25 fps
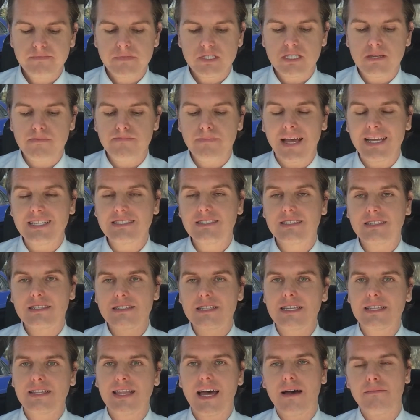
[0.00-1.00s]
So
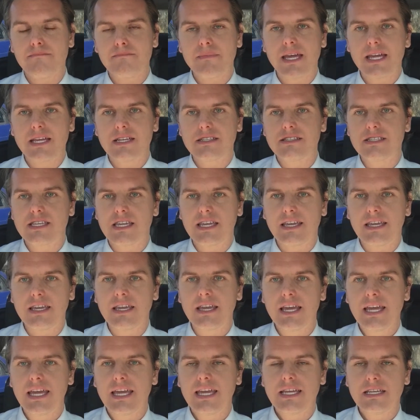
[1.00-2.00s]
basically that means
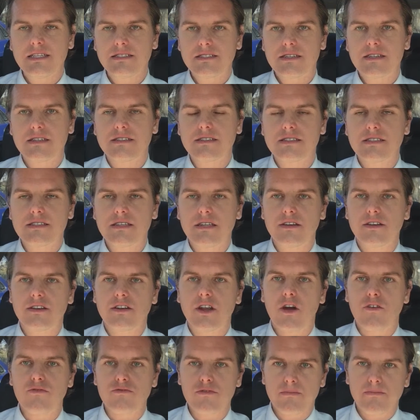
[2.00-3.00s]
he is
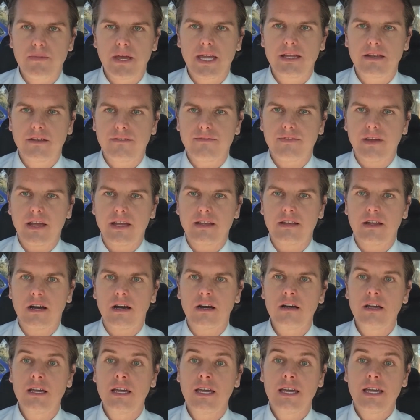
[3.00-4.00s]
considered a repeat
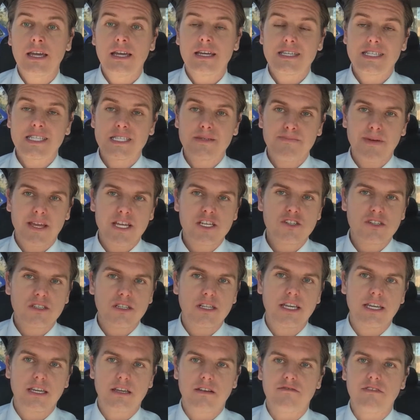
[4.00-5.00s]
offender,
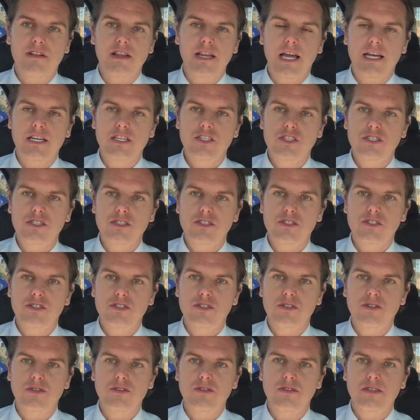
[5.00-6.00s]
especially in relation
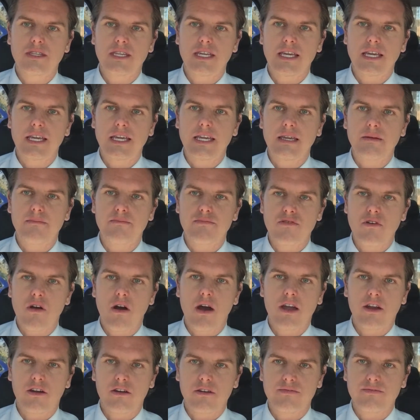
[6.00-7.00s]
to the
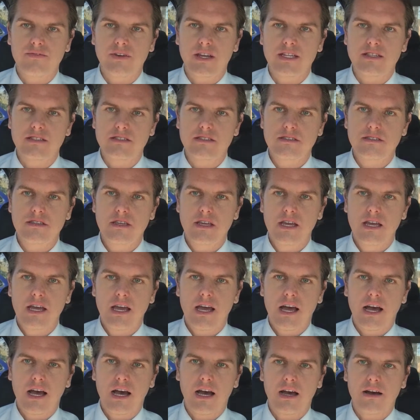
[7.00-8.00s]
prior offence
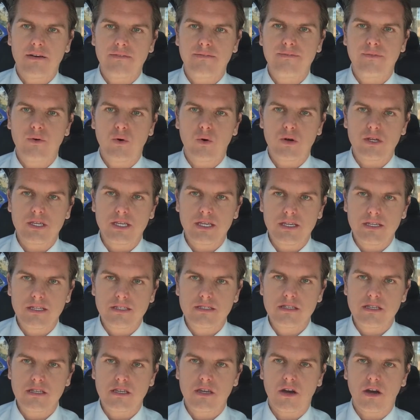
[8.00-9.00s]
4
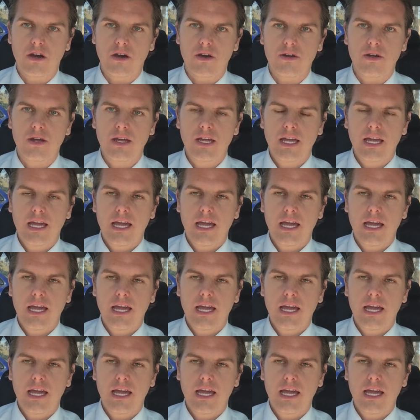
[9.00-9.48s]
years ago.